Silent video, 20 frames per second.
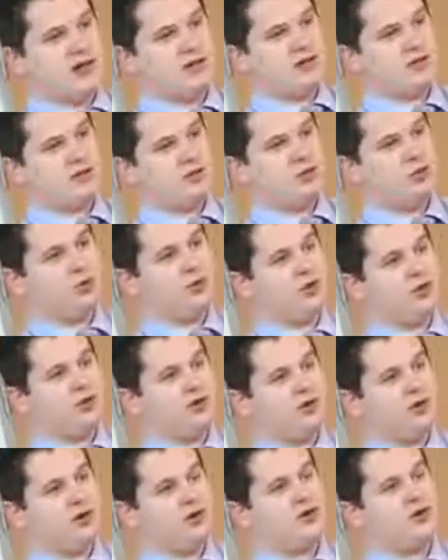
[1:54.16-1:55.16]
either
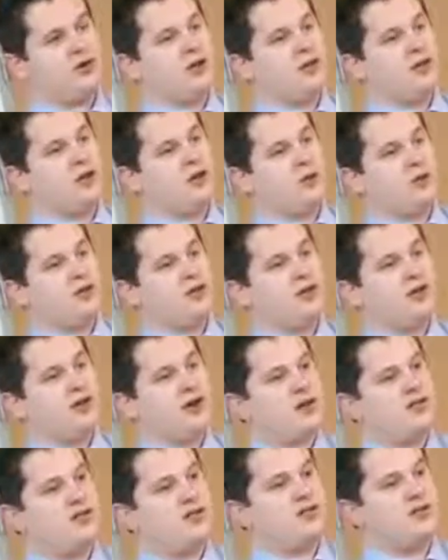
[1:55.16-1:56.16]
locally or within
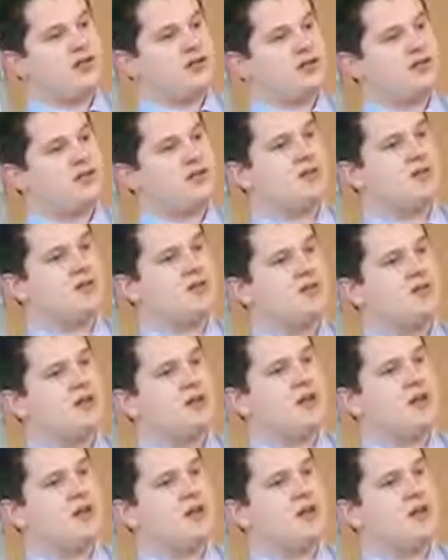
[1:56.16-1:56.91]
travelling distance,